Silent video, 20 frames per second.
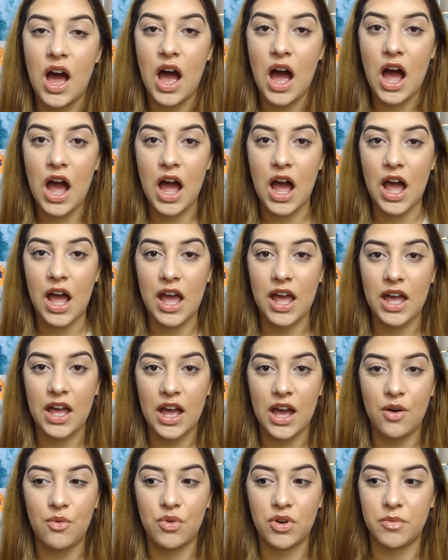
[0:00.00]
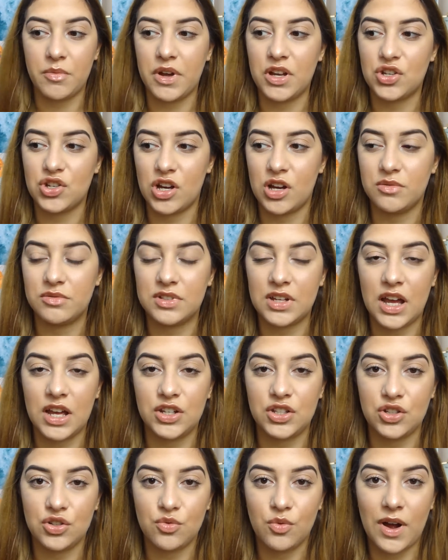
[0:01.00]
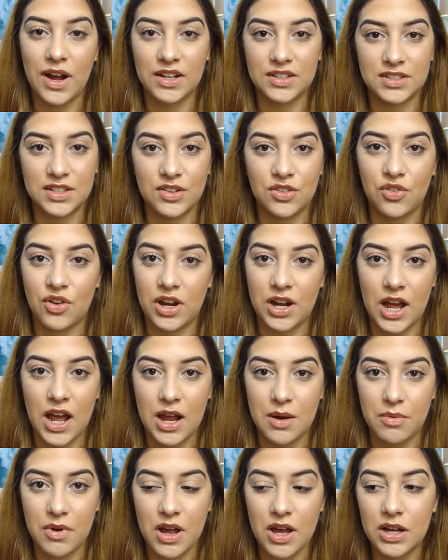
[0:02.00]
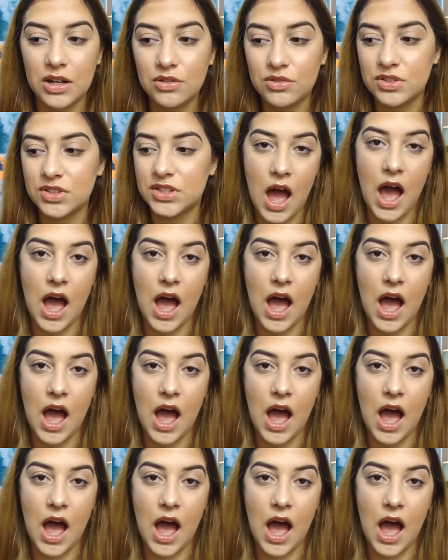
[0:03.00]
At one of my jobs, I do wax and thread eyebrows.